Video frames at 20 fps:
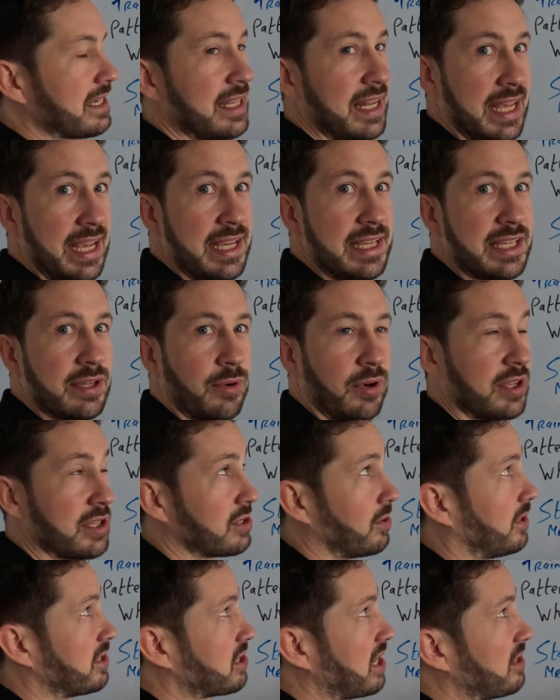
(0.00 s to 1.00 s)
an easy one.
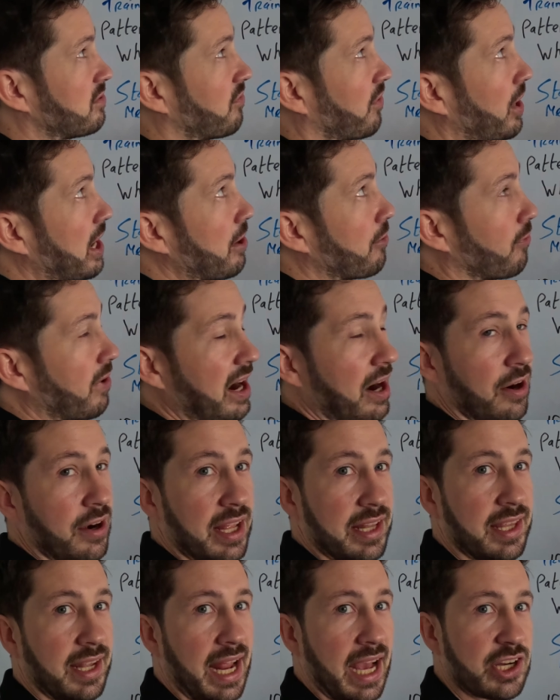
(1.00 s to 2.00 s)
So it's very rare
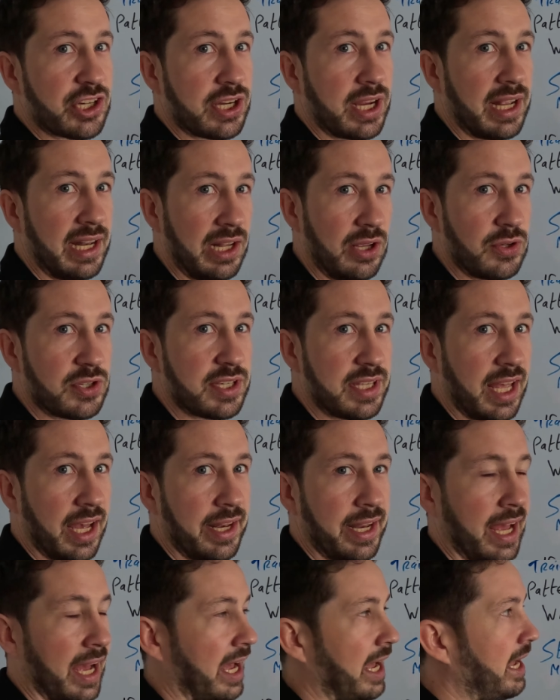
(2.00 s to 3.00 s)
that they'd actually hallucinate in
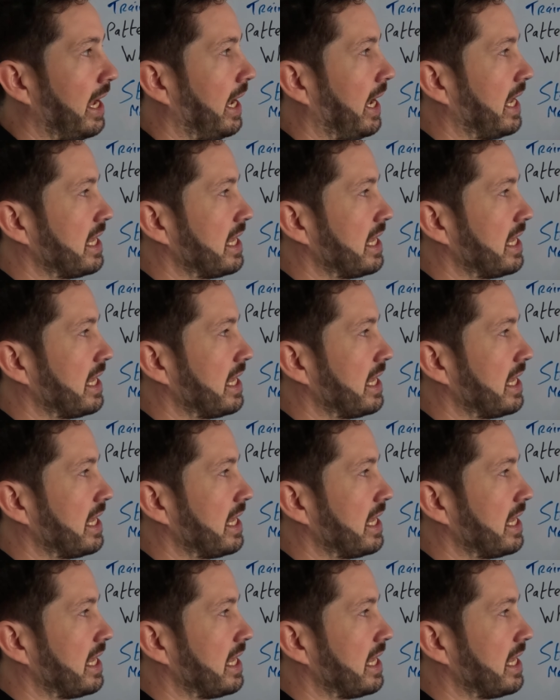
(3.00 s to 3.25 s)
that.